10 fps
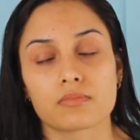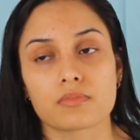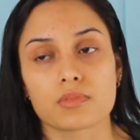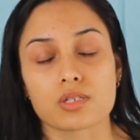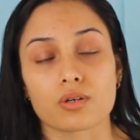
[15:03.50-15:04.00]

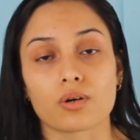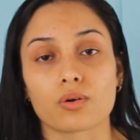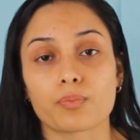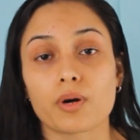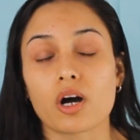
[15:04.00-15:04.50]

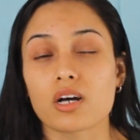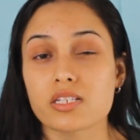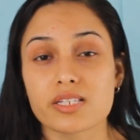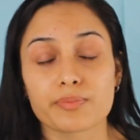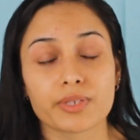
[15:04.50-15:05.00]
So
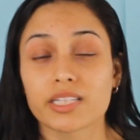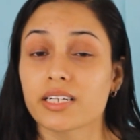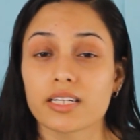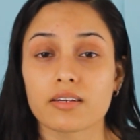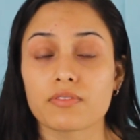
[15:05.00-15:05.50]

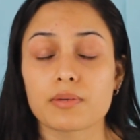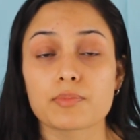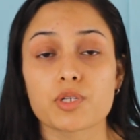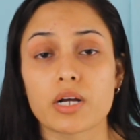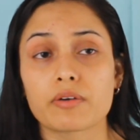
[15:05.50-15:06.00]
possibility of them
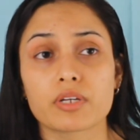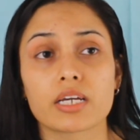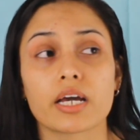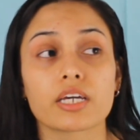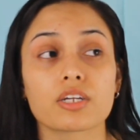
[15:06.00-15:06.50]

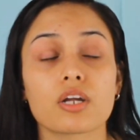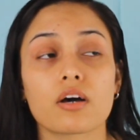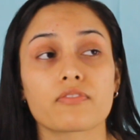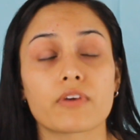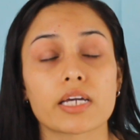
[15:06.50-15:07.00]
drowning. I could
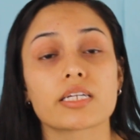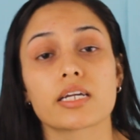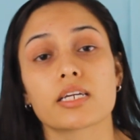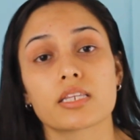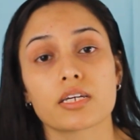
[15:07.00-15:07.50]
not find
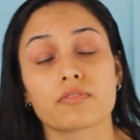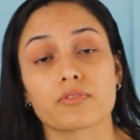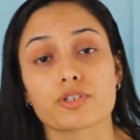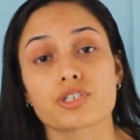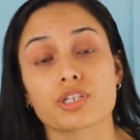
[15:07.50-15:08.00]
anything
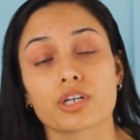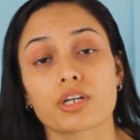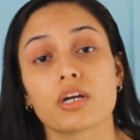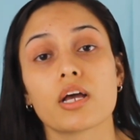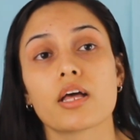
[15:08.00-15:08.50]
for
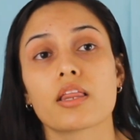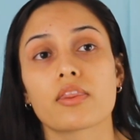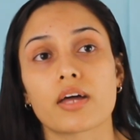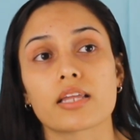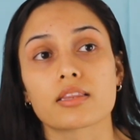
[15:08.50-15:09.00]
sure
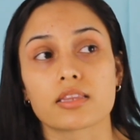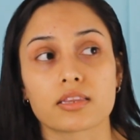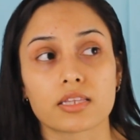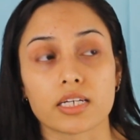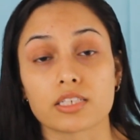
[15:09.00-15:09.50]
that
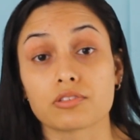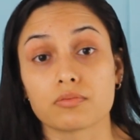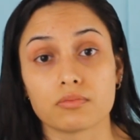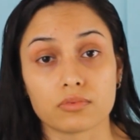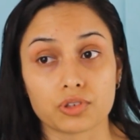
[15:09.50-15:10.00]
they
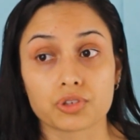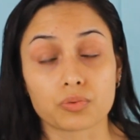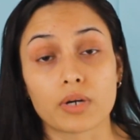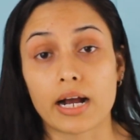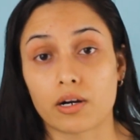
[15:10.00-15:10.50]

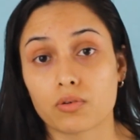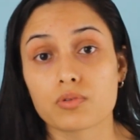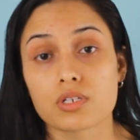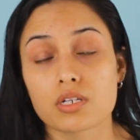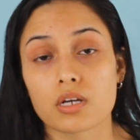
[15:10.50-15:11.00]

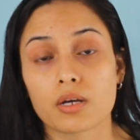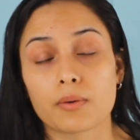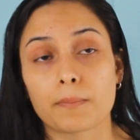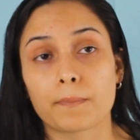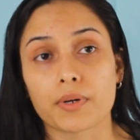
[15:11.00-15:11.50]
drowned,
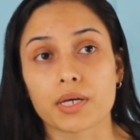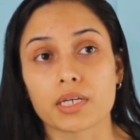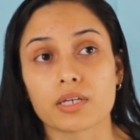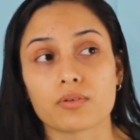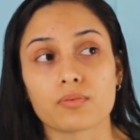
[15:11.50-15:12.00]
but
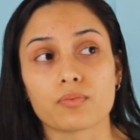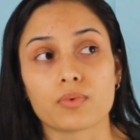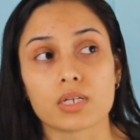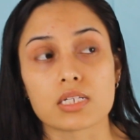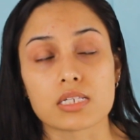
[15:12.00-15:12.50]
it
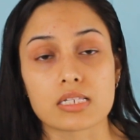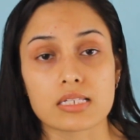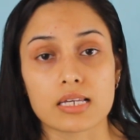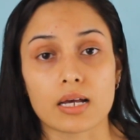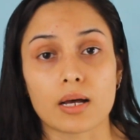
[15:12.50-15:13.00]

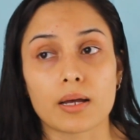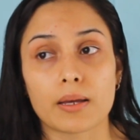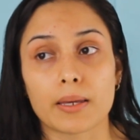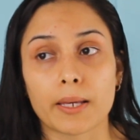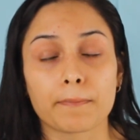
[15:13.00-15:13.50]
was
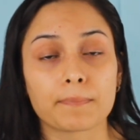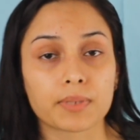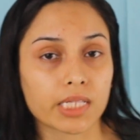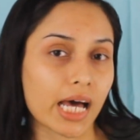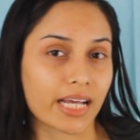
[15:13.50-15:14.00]

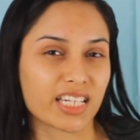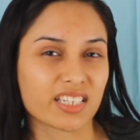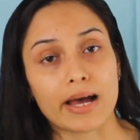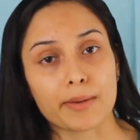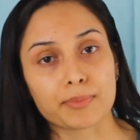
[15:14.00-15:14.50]
implied.
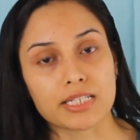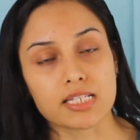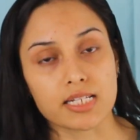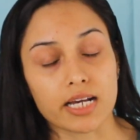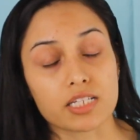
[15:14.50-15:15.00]
What
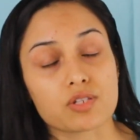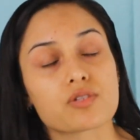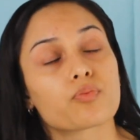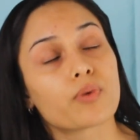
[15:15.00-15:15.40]
happens next?